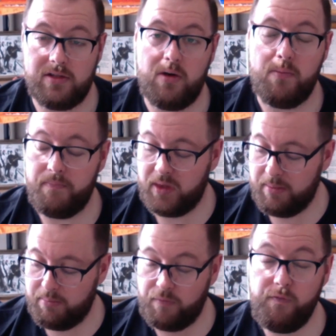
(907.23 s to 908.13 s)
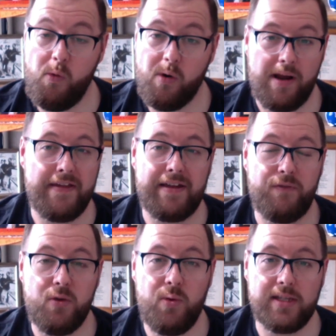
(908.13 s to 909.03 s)
So before, I think
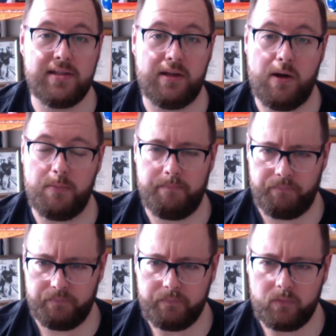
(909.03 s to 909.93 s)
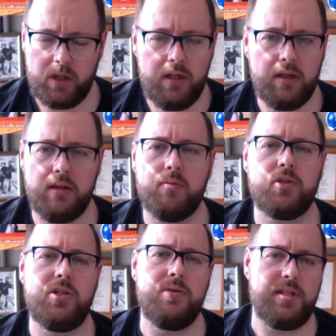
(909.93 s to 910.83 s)
a few weeks ago, there
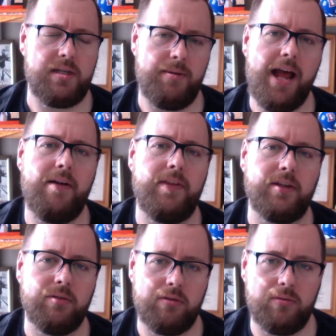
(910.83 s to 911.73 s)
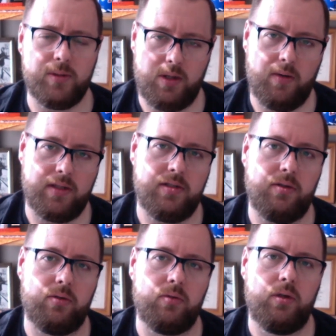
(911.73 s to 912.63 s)
was news coming out that Google was going
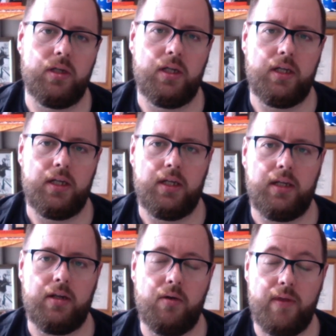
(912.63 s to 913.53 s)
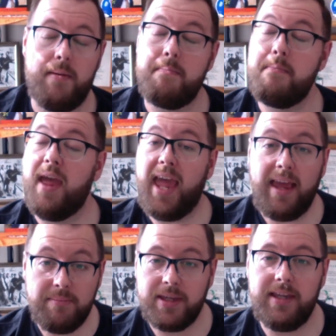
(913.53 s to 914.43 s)
to, that
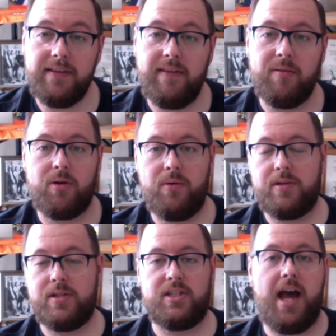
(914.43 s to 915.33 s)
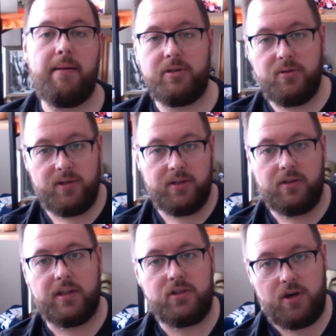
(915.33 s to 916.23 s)
maybe they were going to stop doing
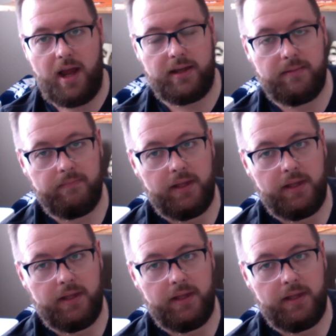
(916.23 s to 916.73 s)
cookie tracking.